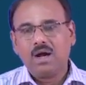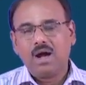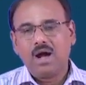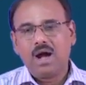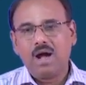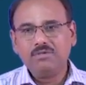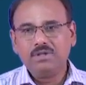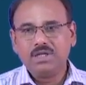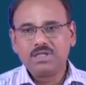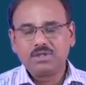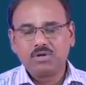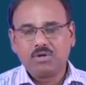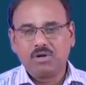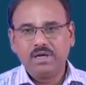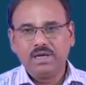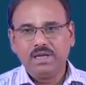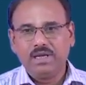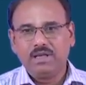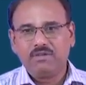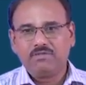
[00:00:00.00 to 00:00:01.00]
How this
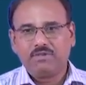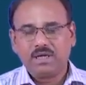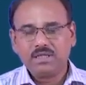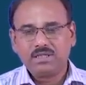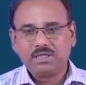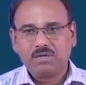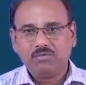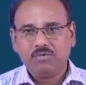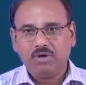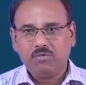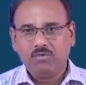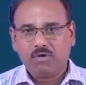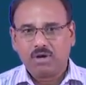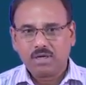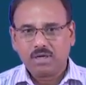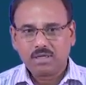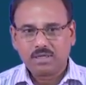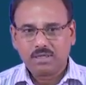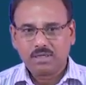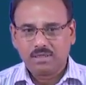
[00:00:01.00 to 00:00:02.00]
nonlinear function will
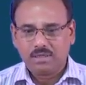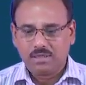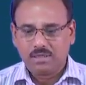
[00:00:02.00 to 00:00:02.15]
work?